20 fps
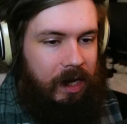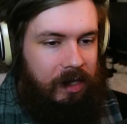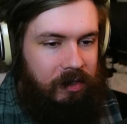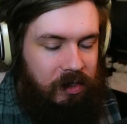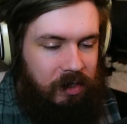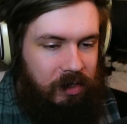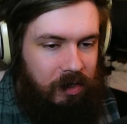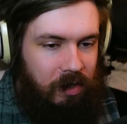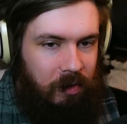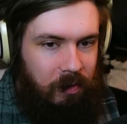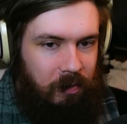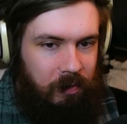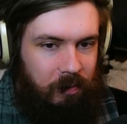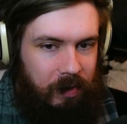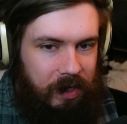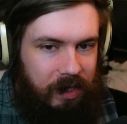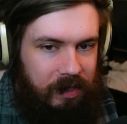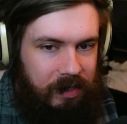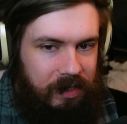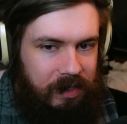And so
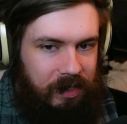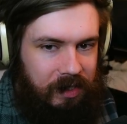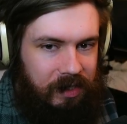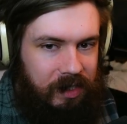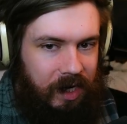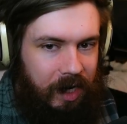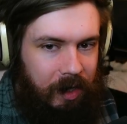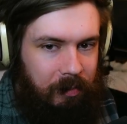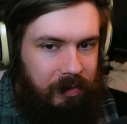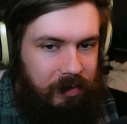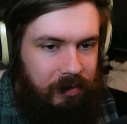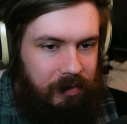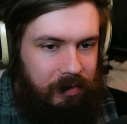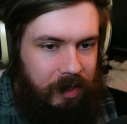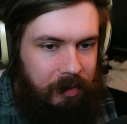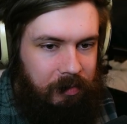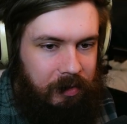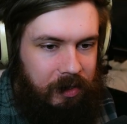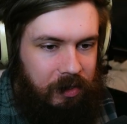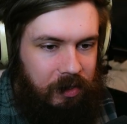in this example,
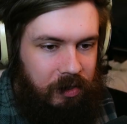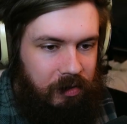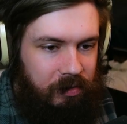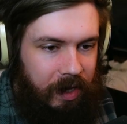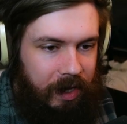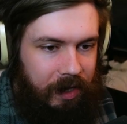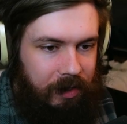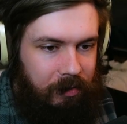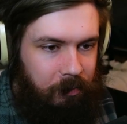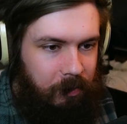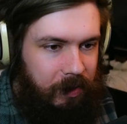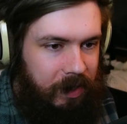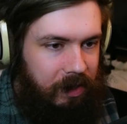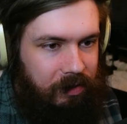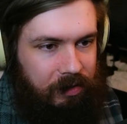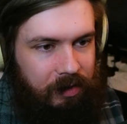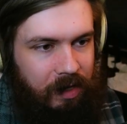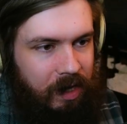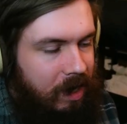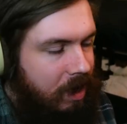I'm going to do that
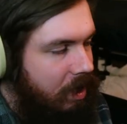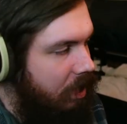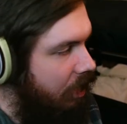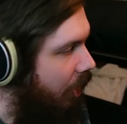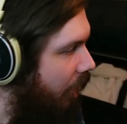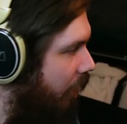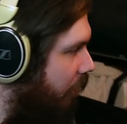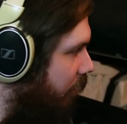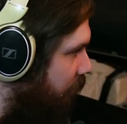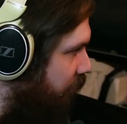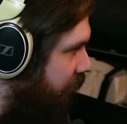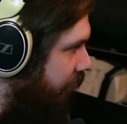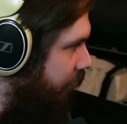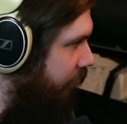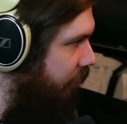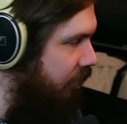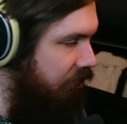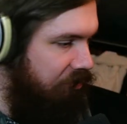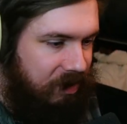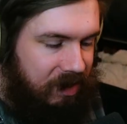with a
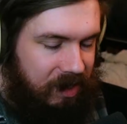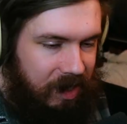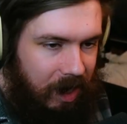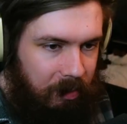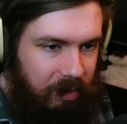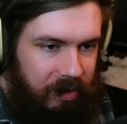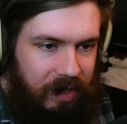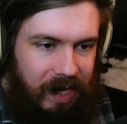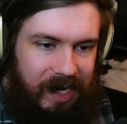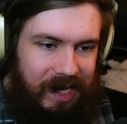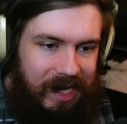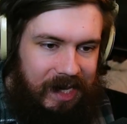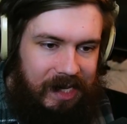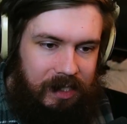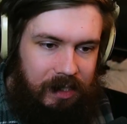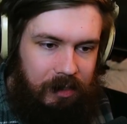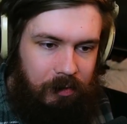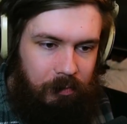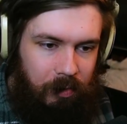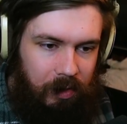completely different sample that
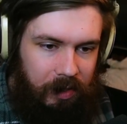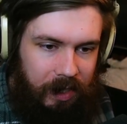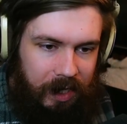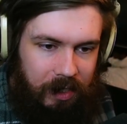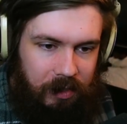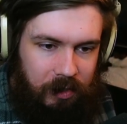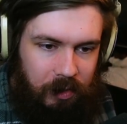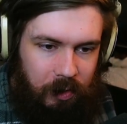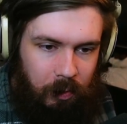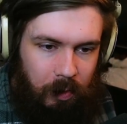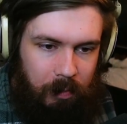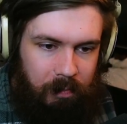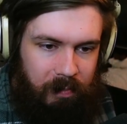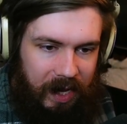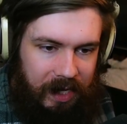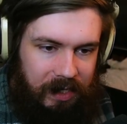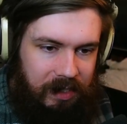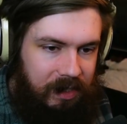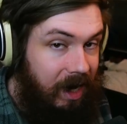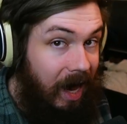isn't related to a
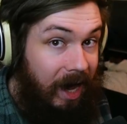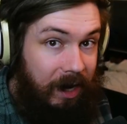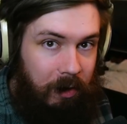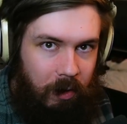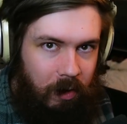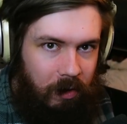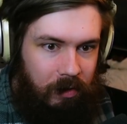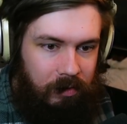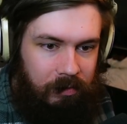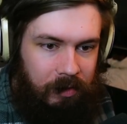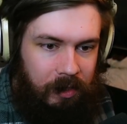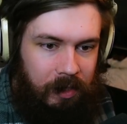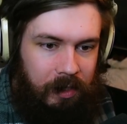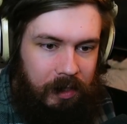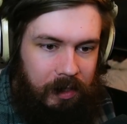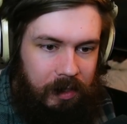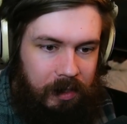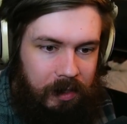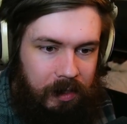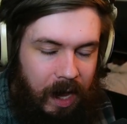bass at all,
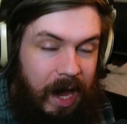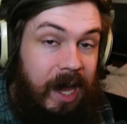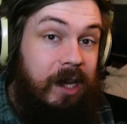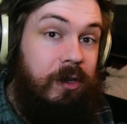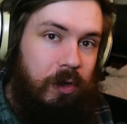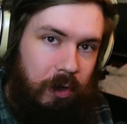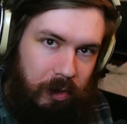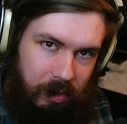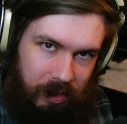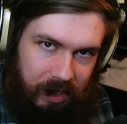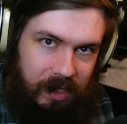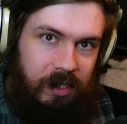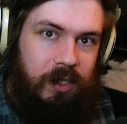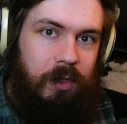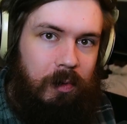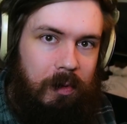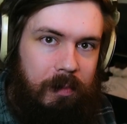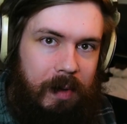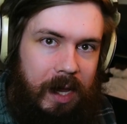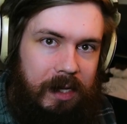and turn it
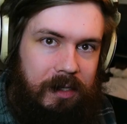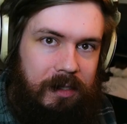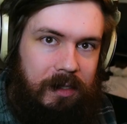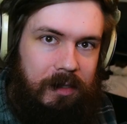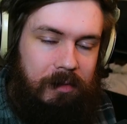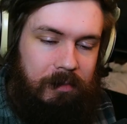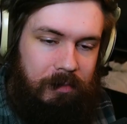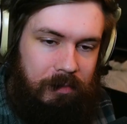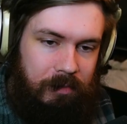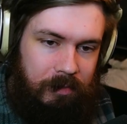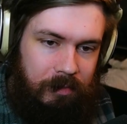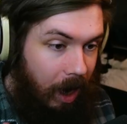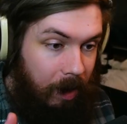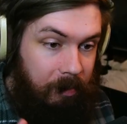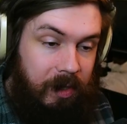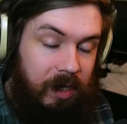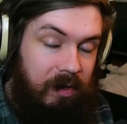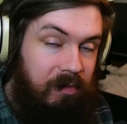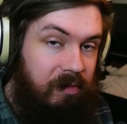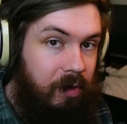into a bass.
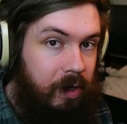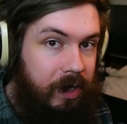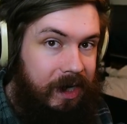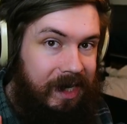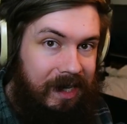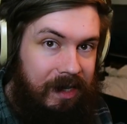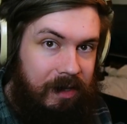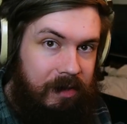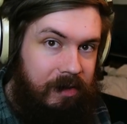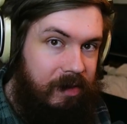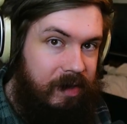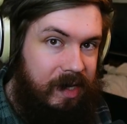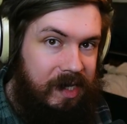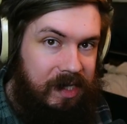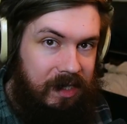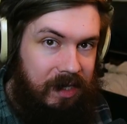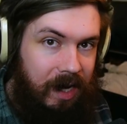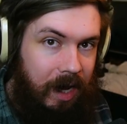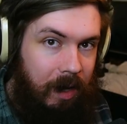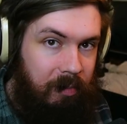I'm converting this
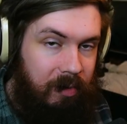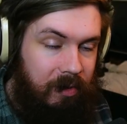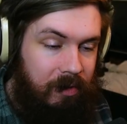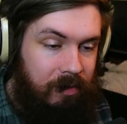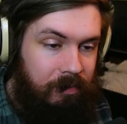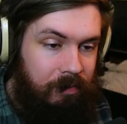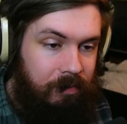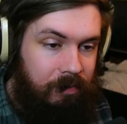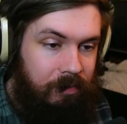sample